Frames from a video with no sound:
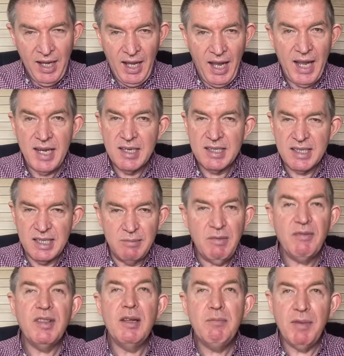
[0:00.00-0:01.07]
And some
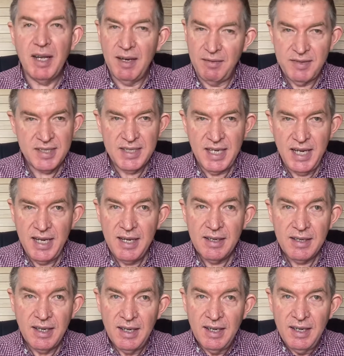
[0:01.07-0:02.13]
of them might have
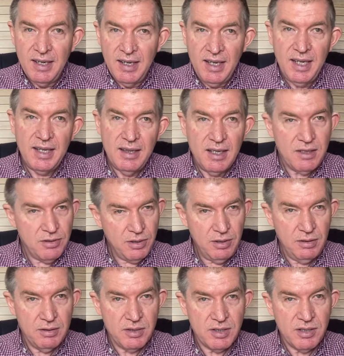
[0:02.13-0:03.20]
stayed in the
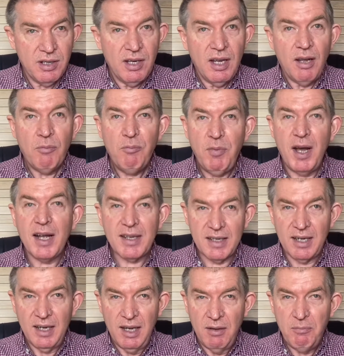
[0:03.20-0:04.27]
church, but
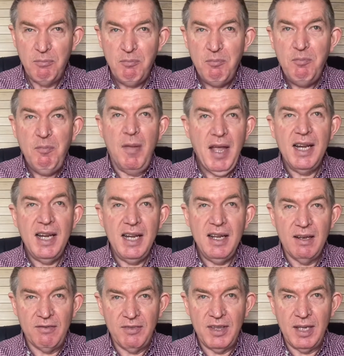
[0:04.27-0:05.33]
many
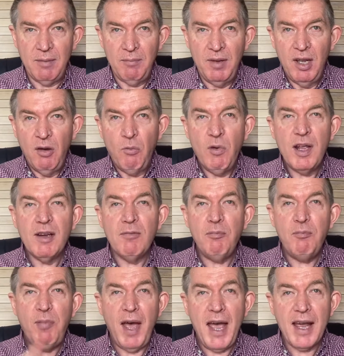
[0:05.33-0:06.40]
of them
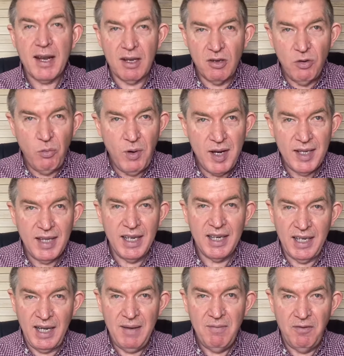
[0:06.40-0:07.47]
went back to where they
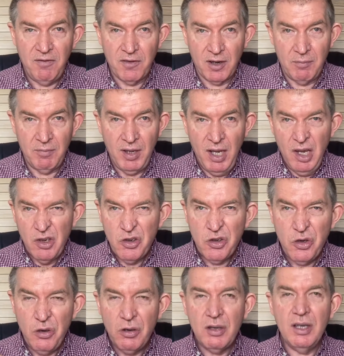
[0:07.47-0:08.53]
came from,
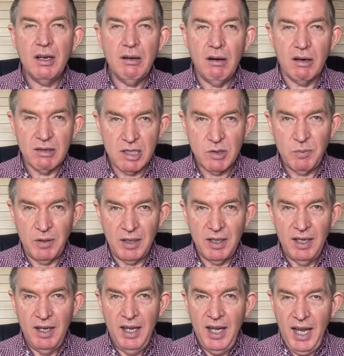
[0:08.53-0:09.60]
took the gospel
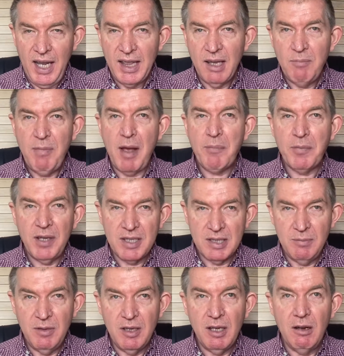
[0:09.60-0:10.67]
and the
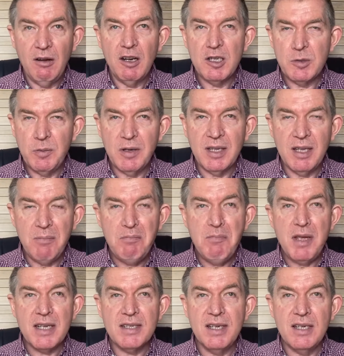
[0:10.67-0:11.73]
baptism in the Holy Spirit, the
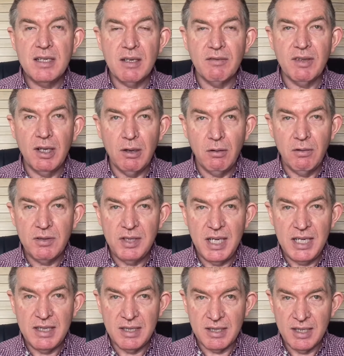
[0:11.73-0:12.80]
message of the Lord
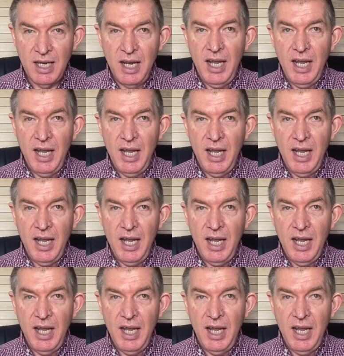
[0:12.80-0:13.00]
Jesus.